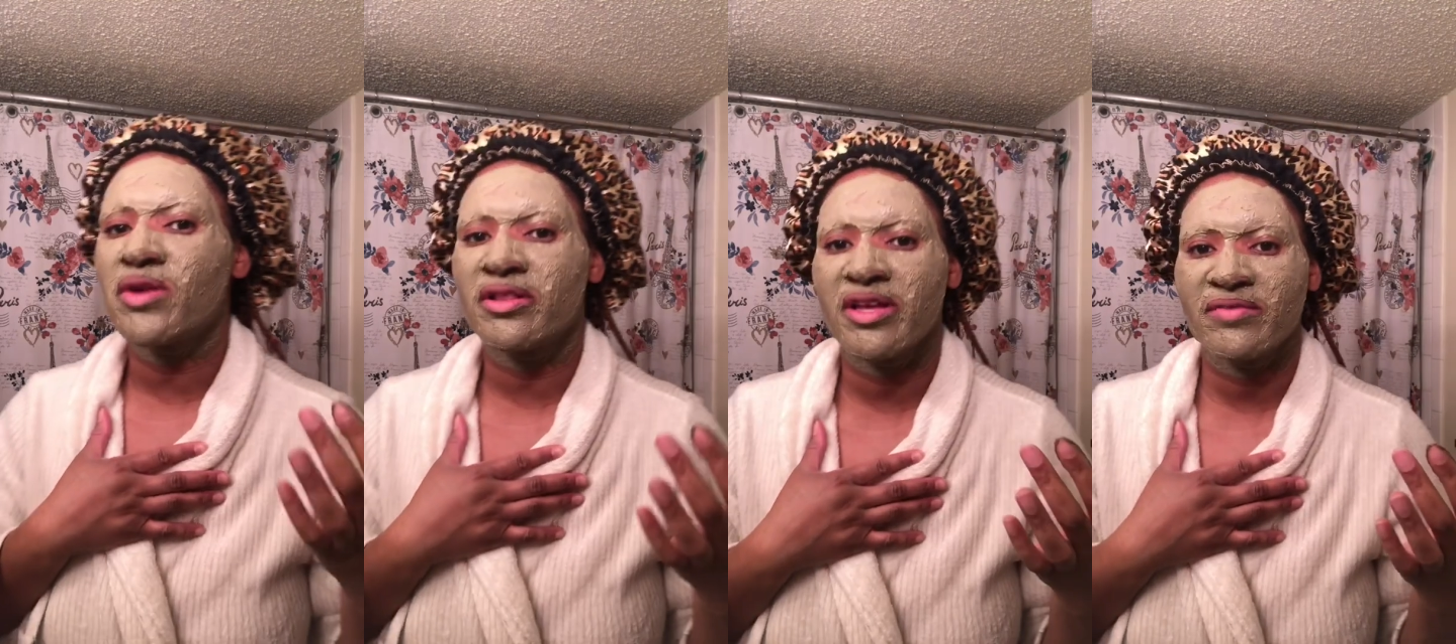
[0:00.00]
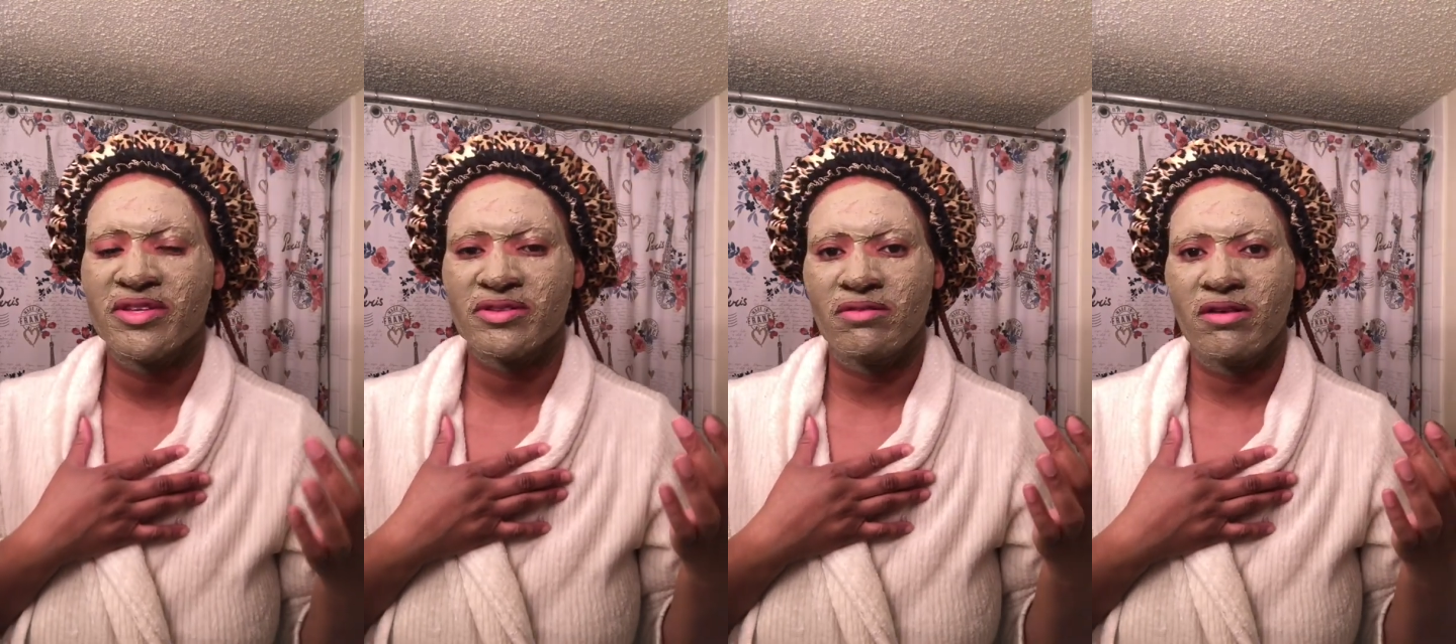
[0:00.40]
want to leave
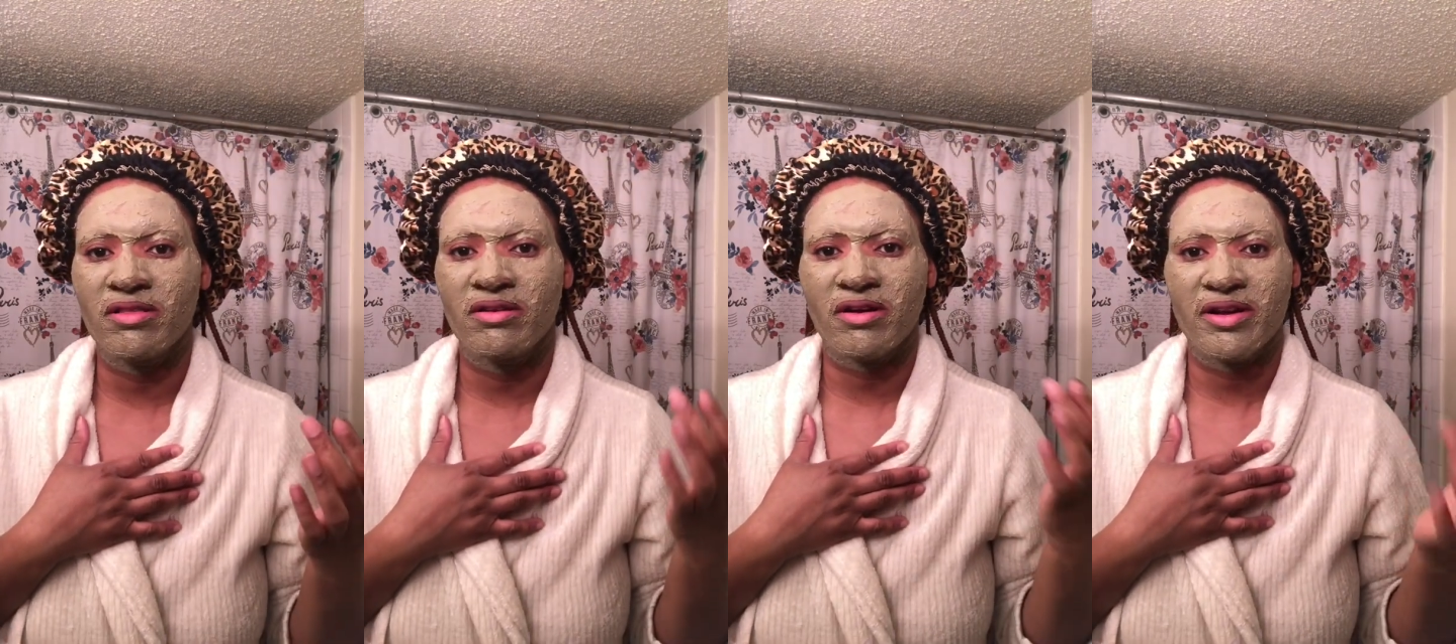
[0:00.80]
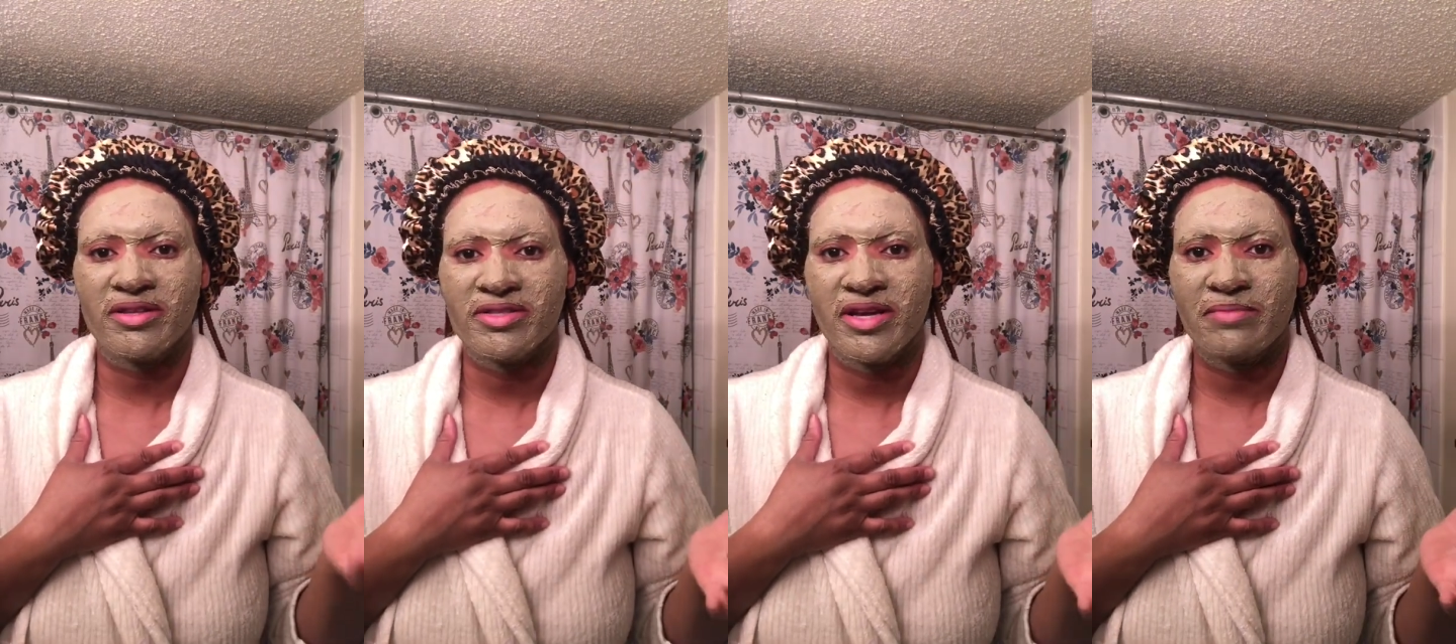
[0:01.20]
this on longer
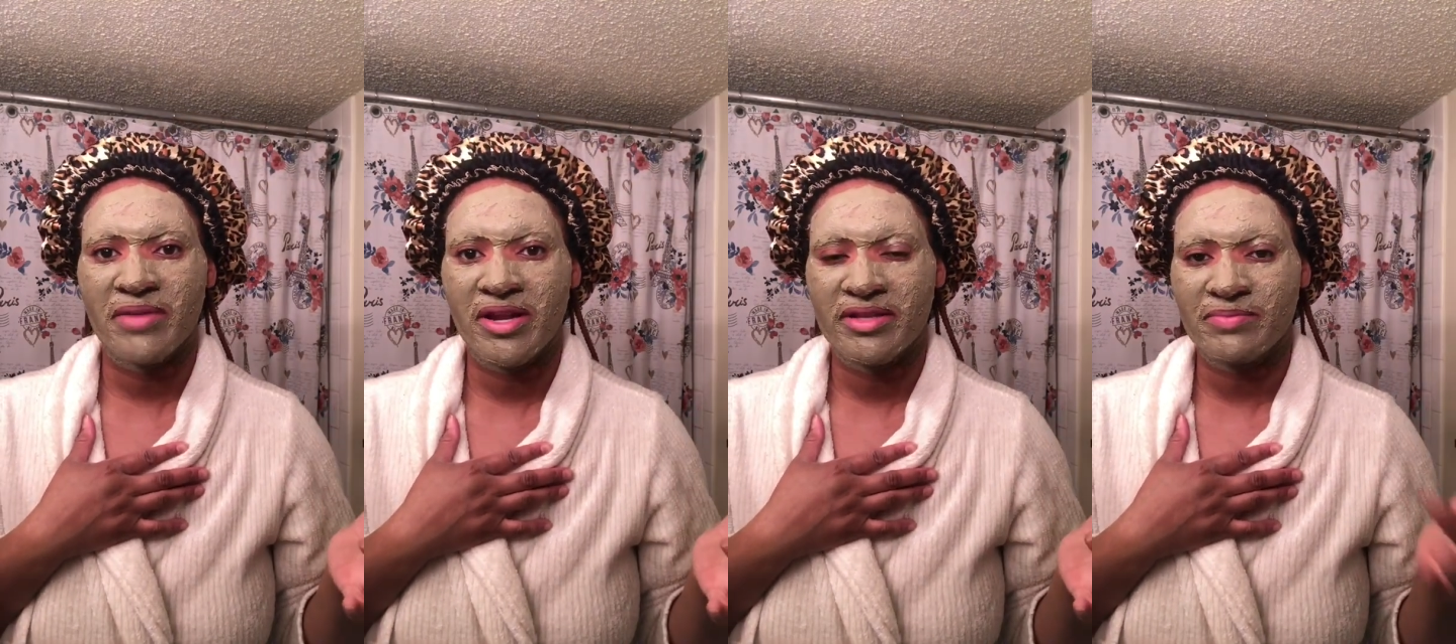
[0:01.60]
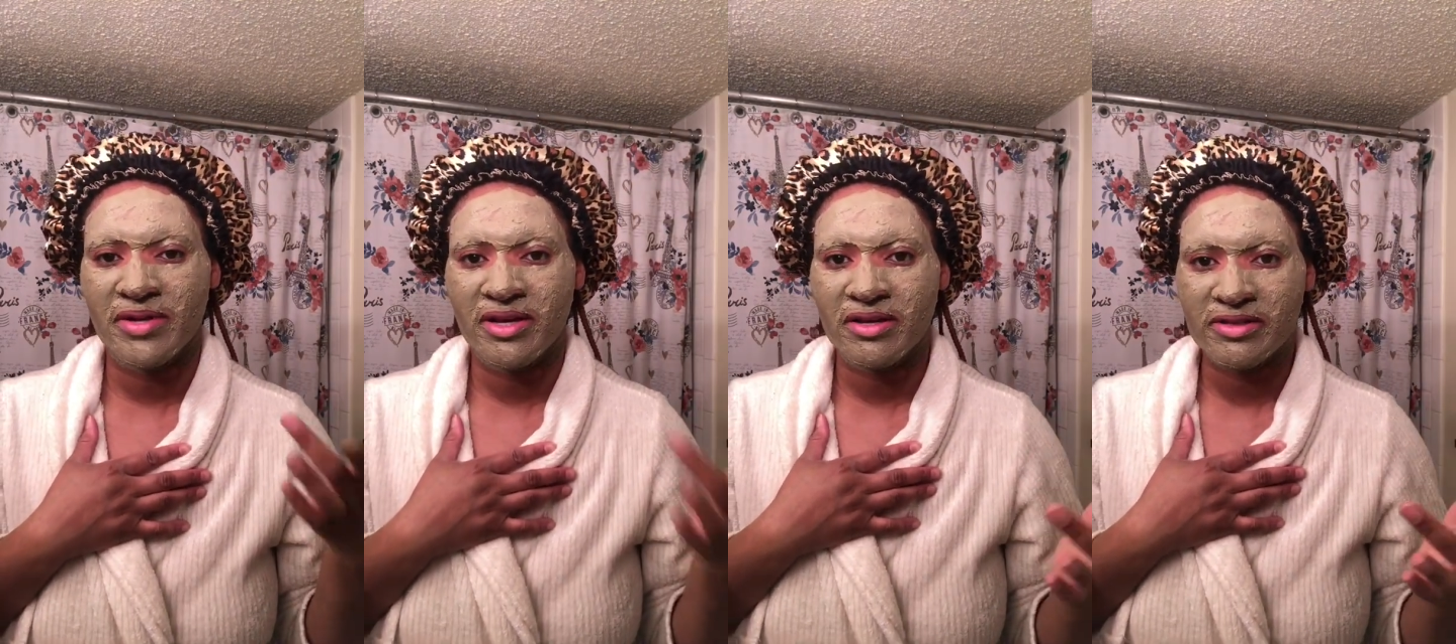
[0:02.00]
than 10 minutes
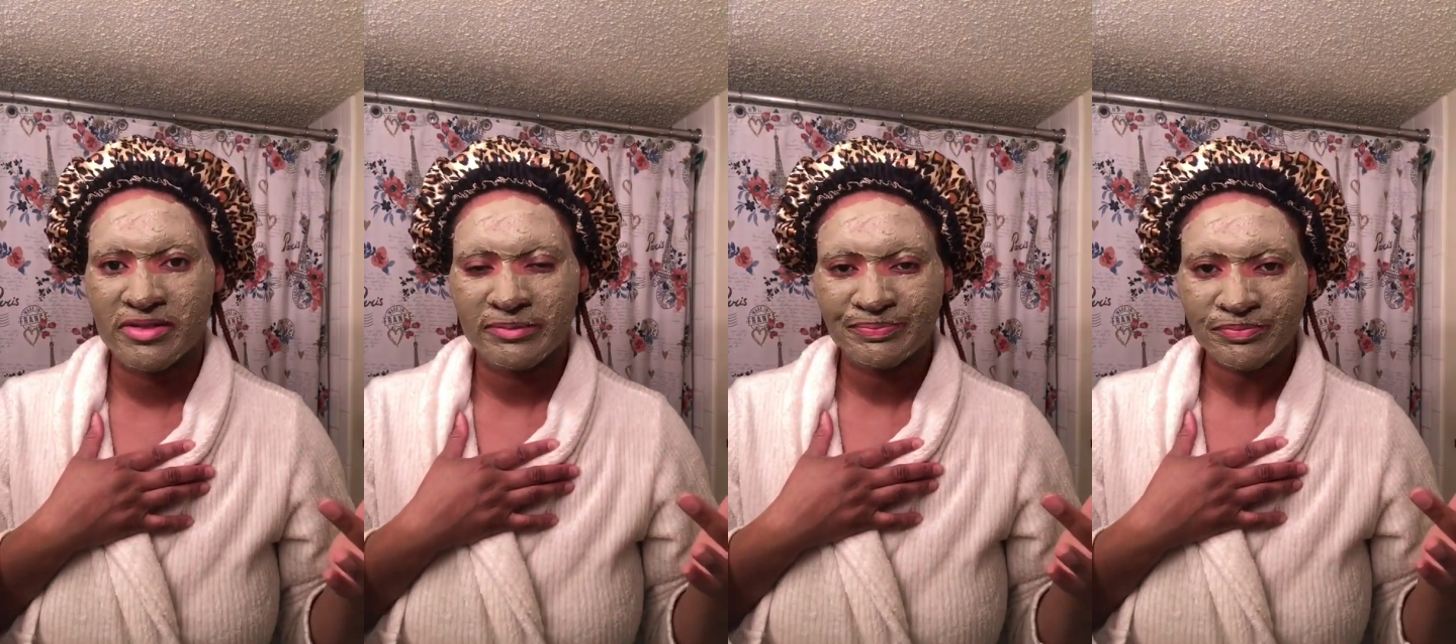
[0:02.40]
because